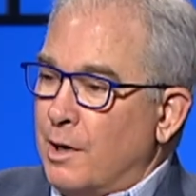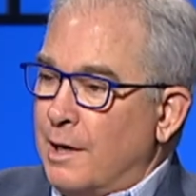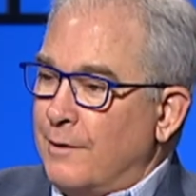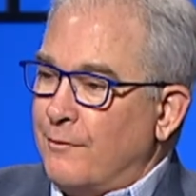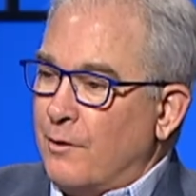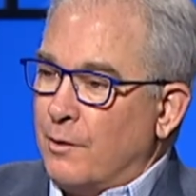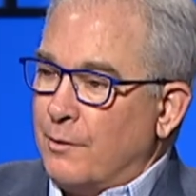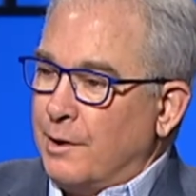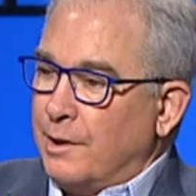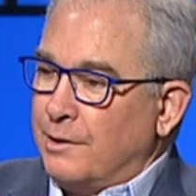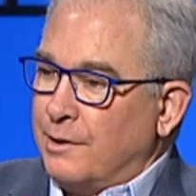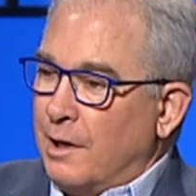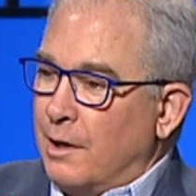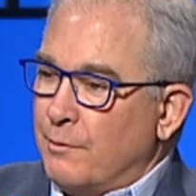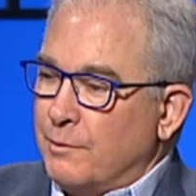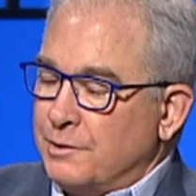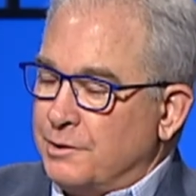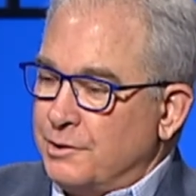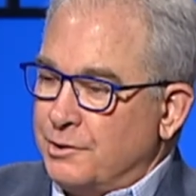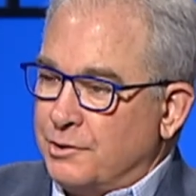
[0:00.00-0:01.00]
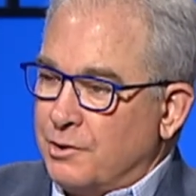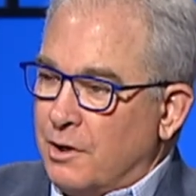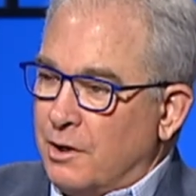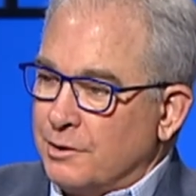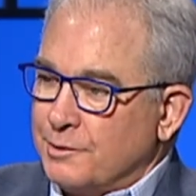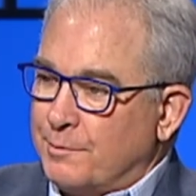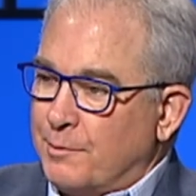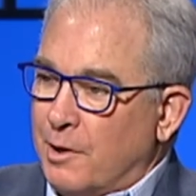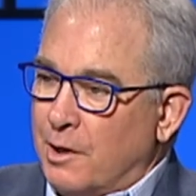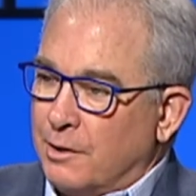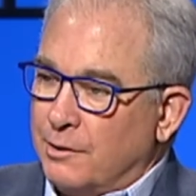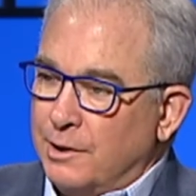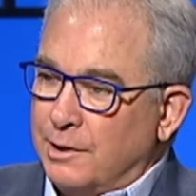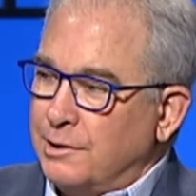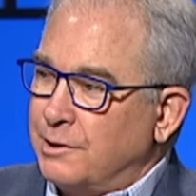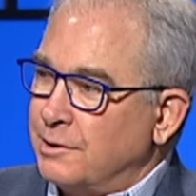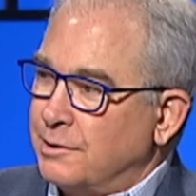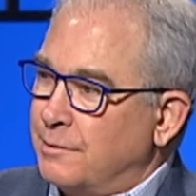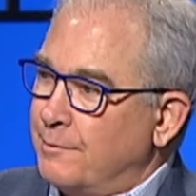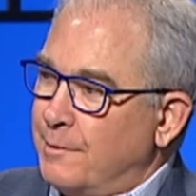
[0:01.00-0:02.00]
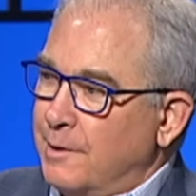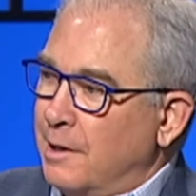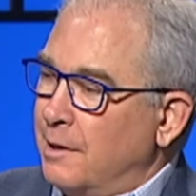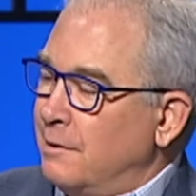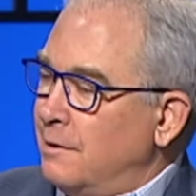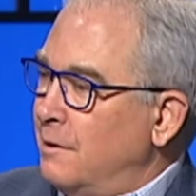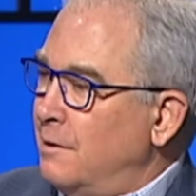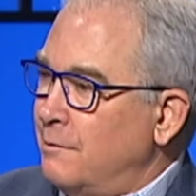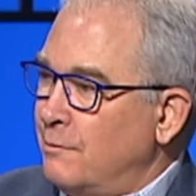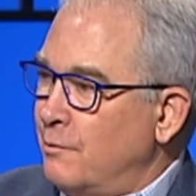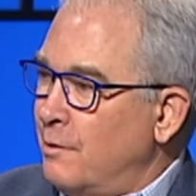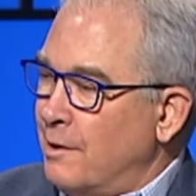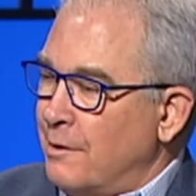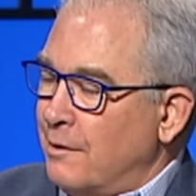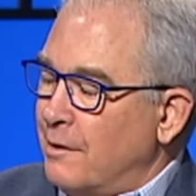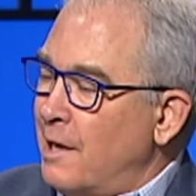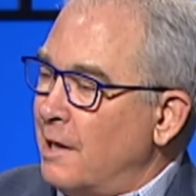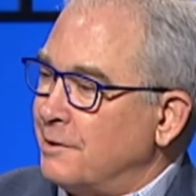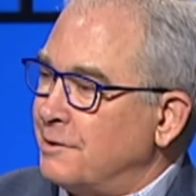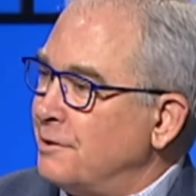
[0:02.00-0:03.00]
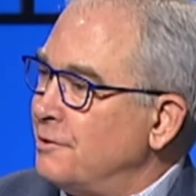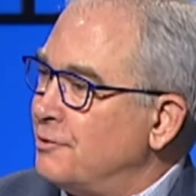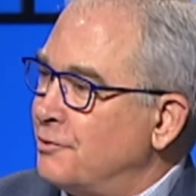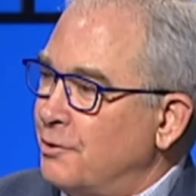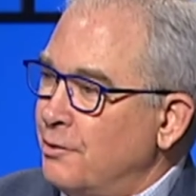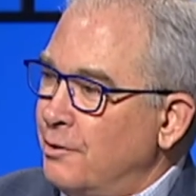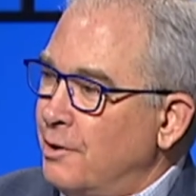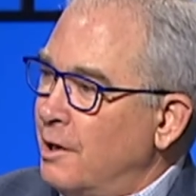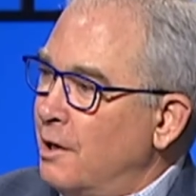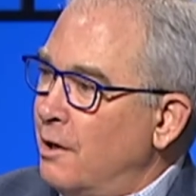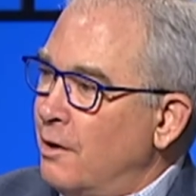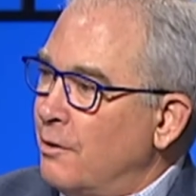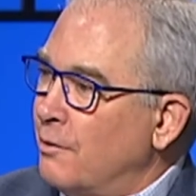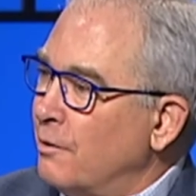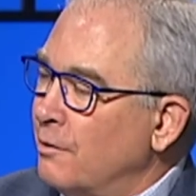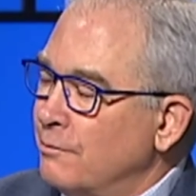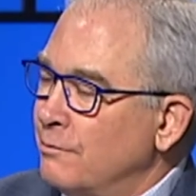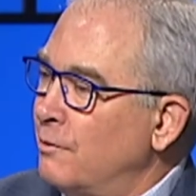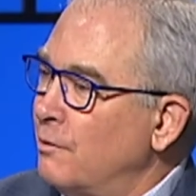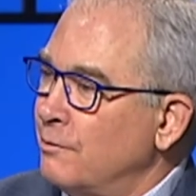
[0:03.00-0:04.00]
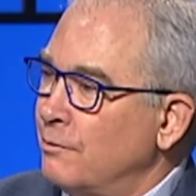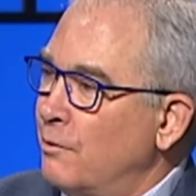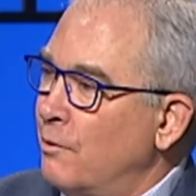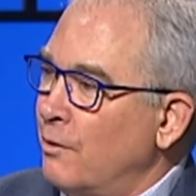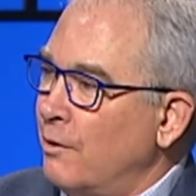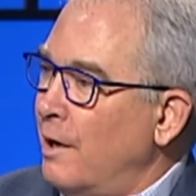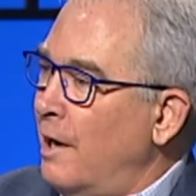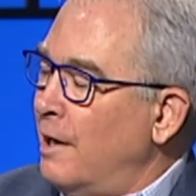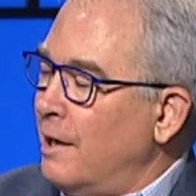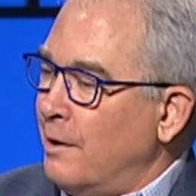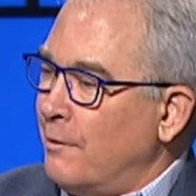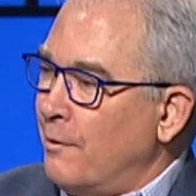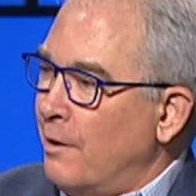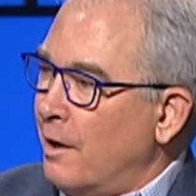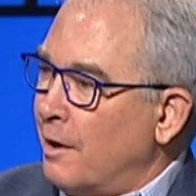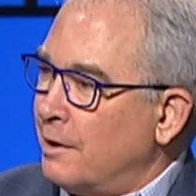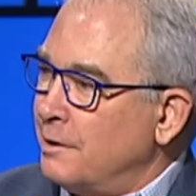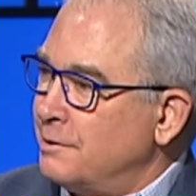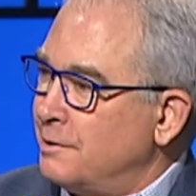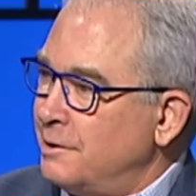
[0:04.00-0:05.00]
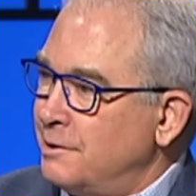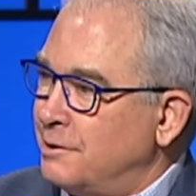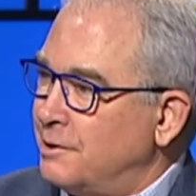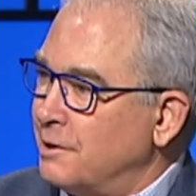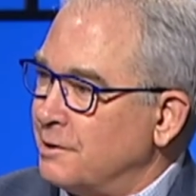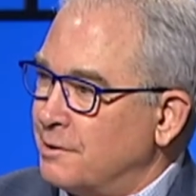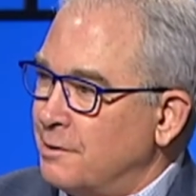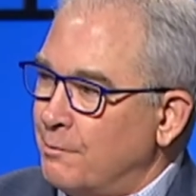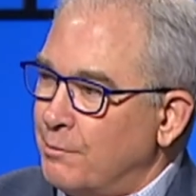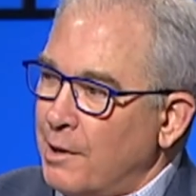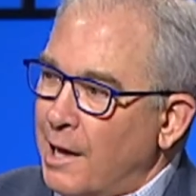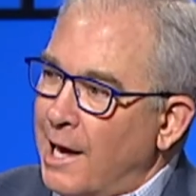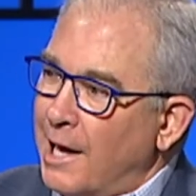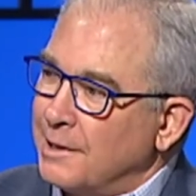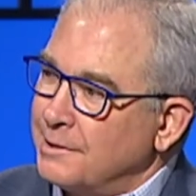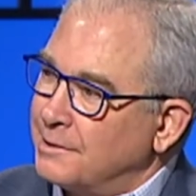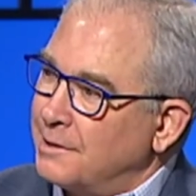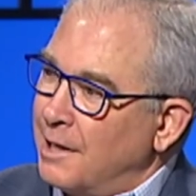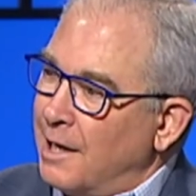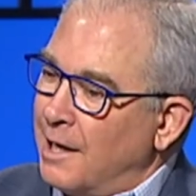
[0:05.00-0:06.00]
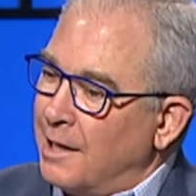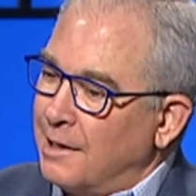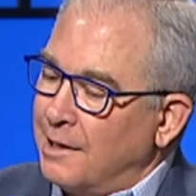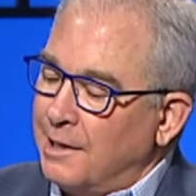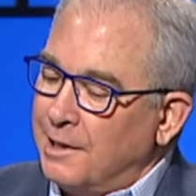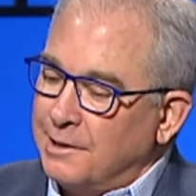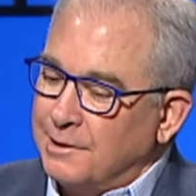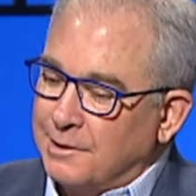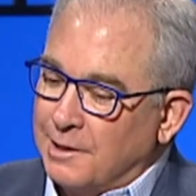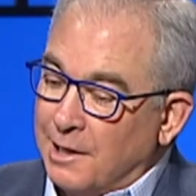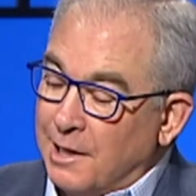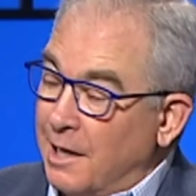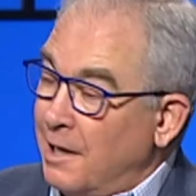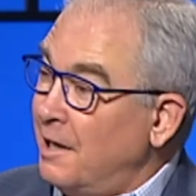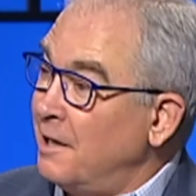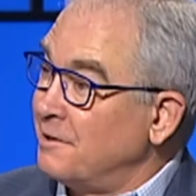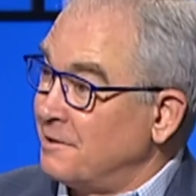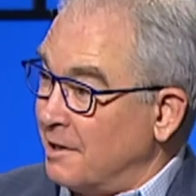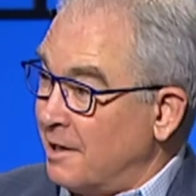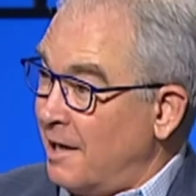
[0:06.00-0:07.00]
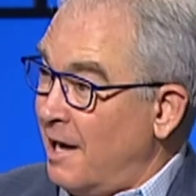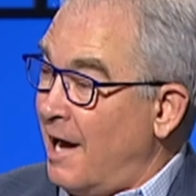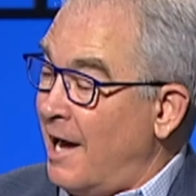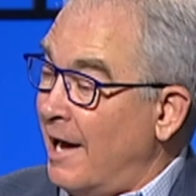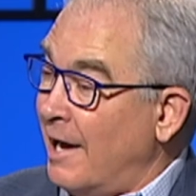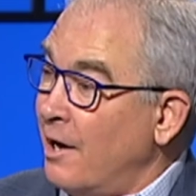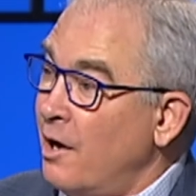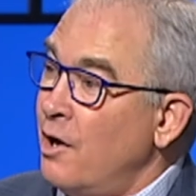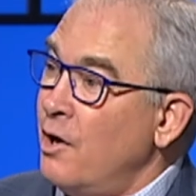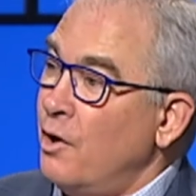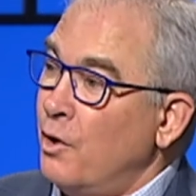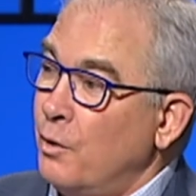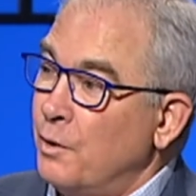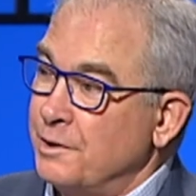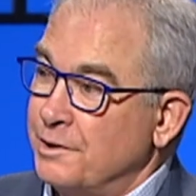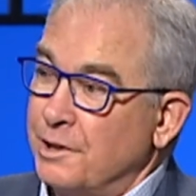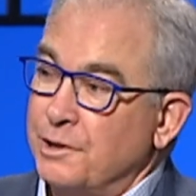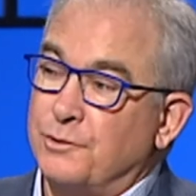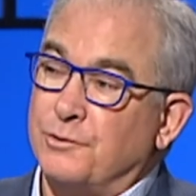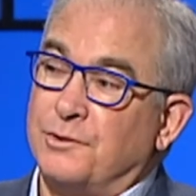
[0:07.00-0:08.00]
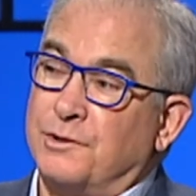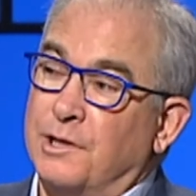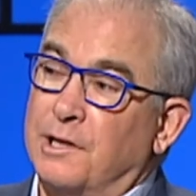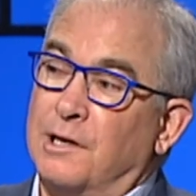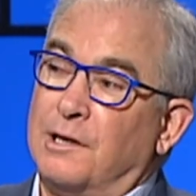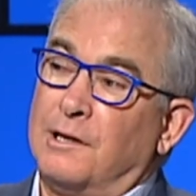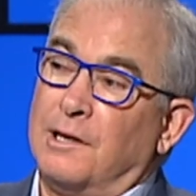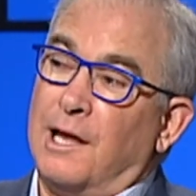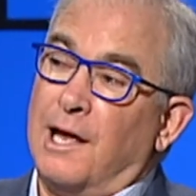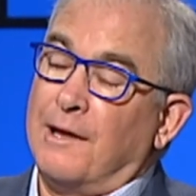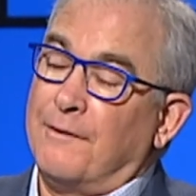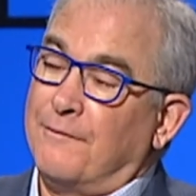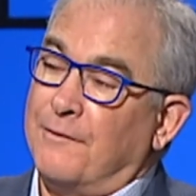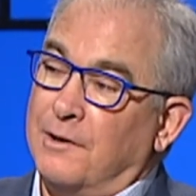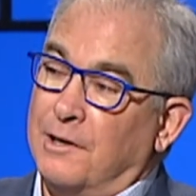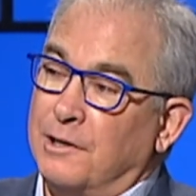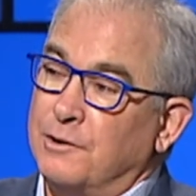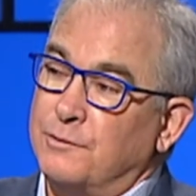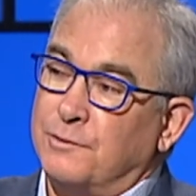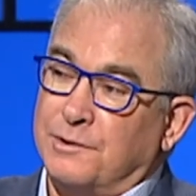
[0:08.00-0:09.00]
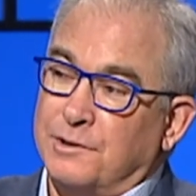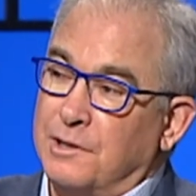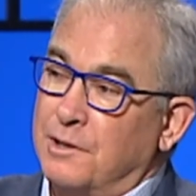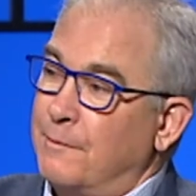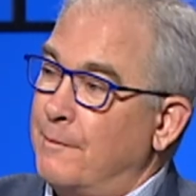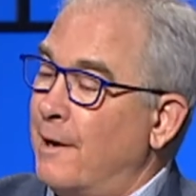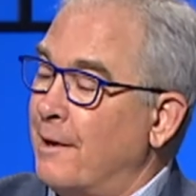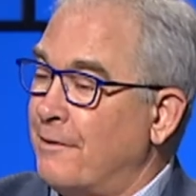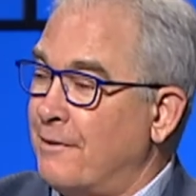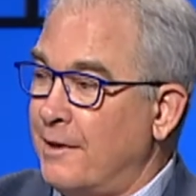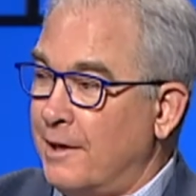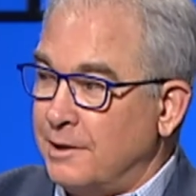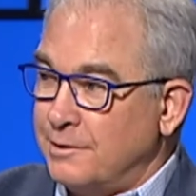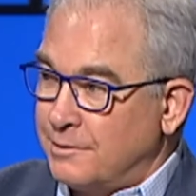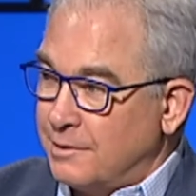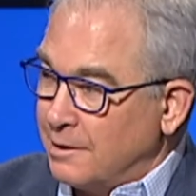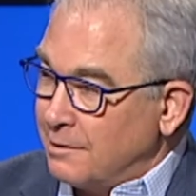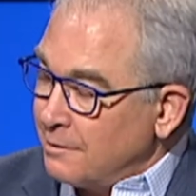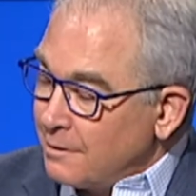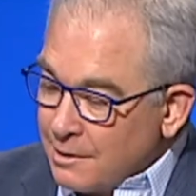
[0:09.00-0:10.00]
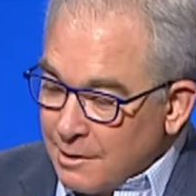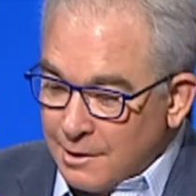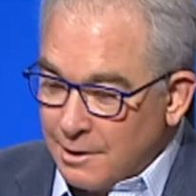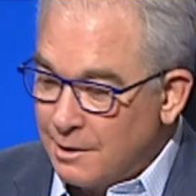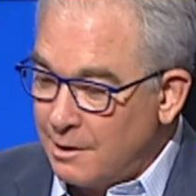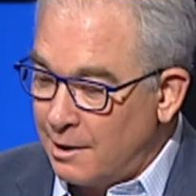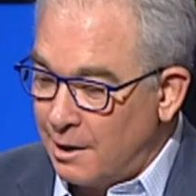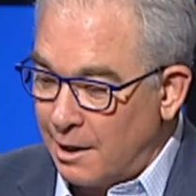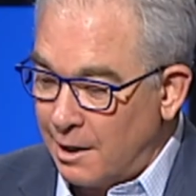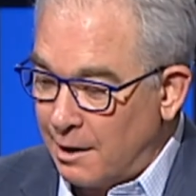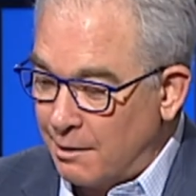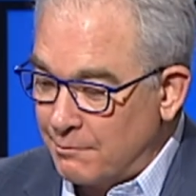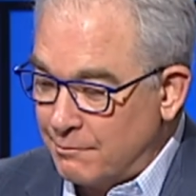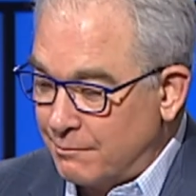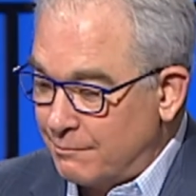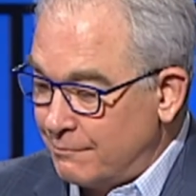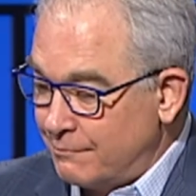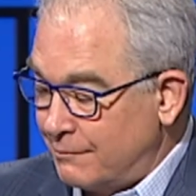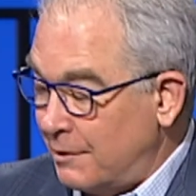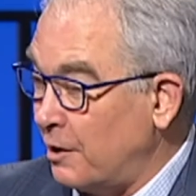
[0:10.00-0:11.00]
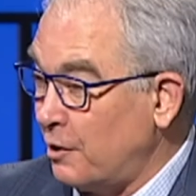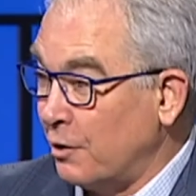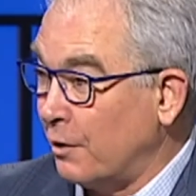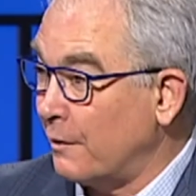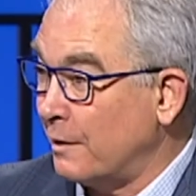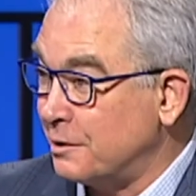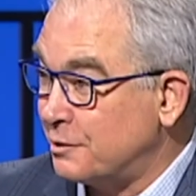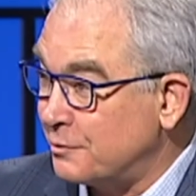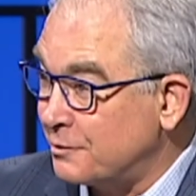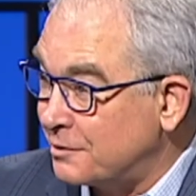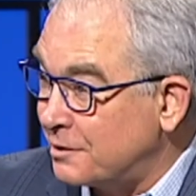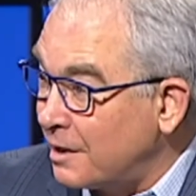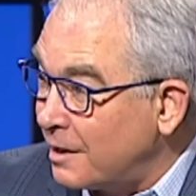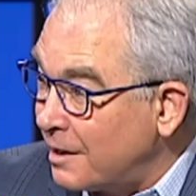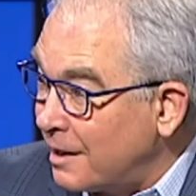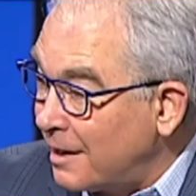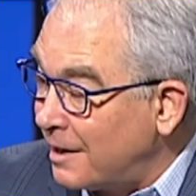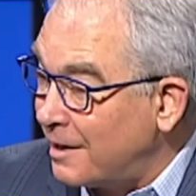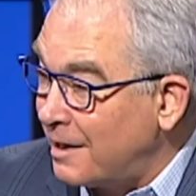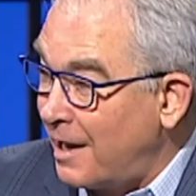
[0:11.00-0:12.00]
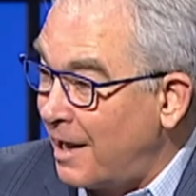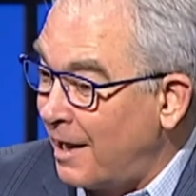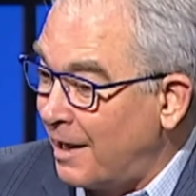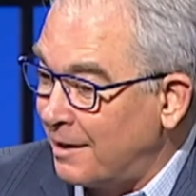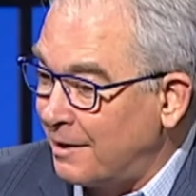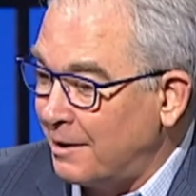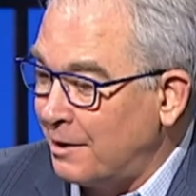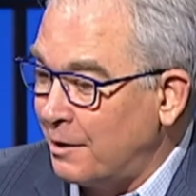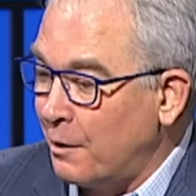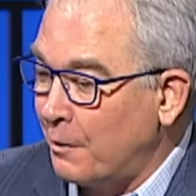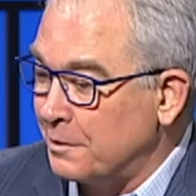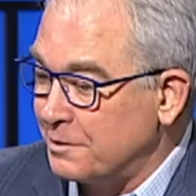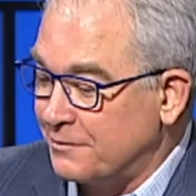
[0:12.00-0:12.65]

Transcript: I've already done, which is Charles Barkley, just to be, whether that's in studio or anywhere, because he's just a blast, and he's a guy who is interested in life and interested about things that you're interested in, and he always